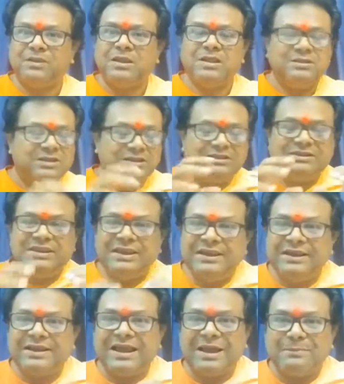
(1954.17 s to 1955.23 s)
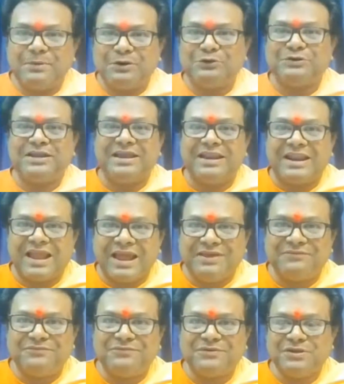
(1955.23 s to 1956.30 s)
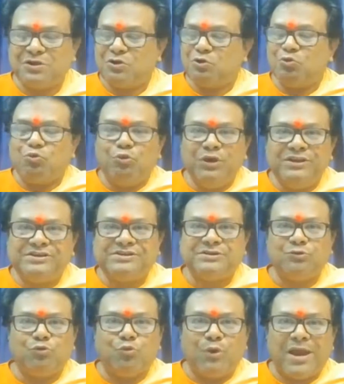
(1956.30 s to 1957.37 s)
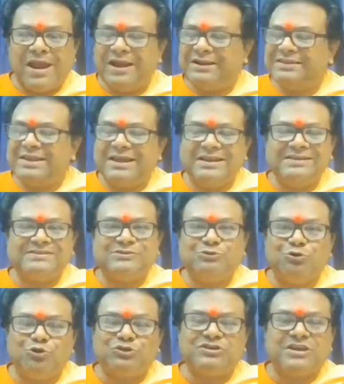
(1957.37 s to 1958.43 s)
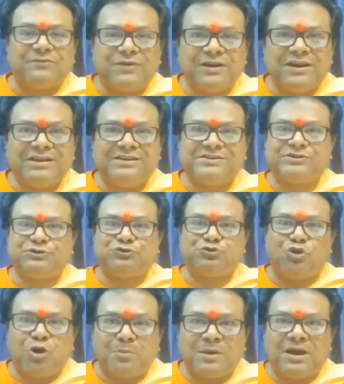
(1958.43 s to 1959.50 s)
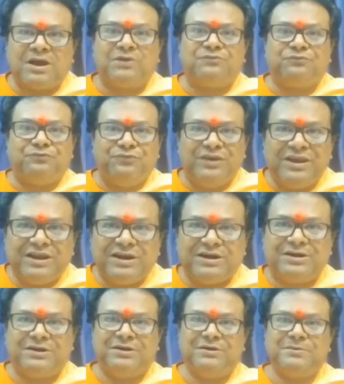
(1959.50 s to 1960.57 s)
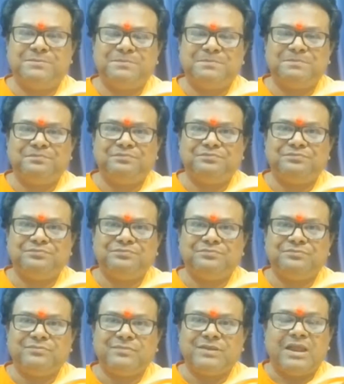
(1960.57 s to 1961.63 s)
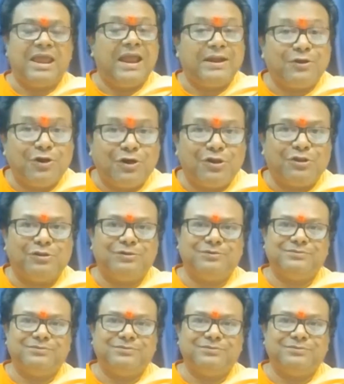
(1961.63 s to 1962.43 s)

then think about a life where there is no sufferings, trauma, fear at all.